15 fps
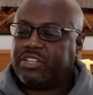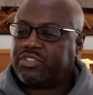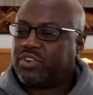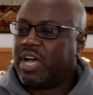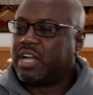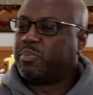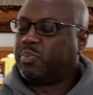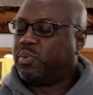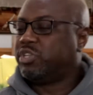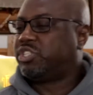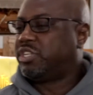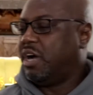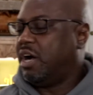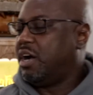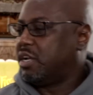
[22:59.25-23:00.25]
and try to
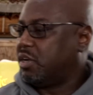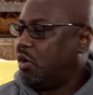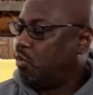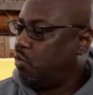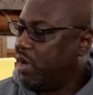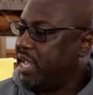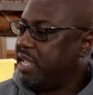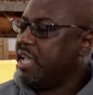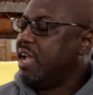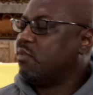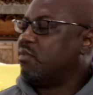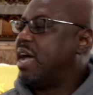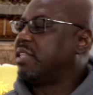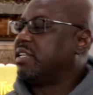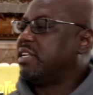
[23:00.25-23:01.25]
push God away
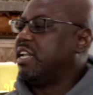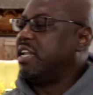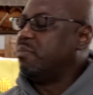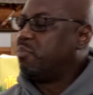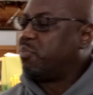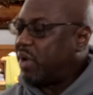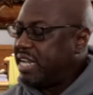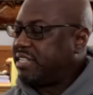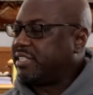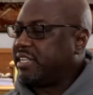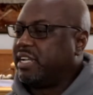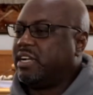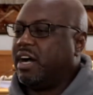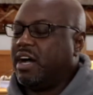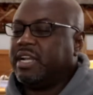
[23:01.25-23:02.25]
rather than
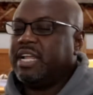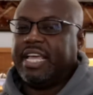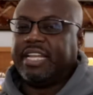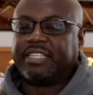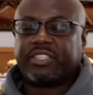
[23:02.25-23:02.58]
embracing God, and